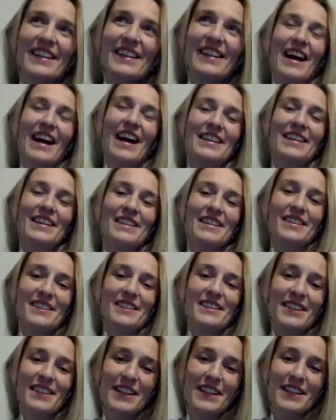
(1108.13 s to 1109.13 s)
I need to
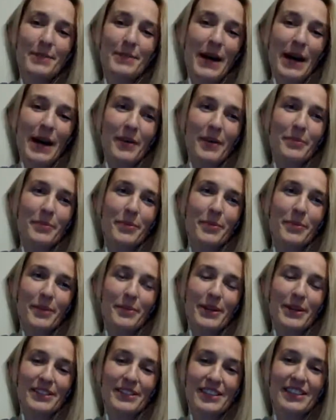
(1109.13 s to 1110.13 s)
see his PowerPoint
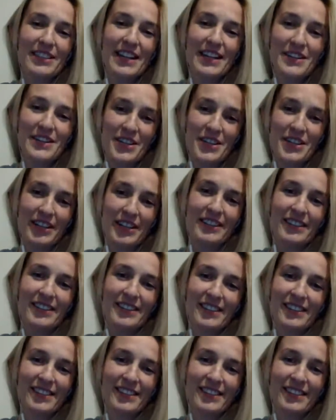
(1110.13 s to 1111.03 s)
presentation.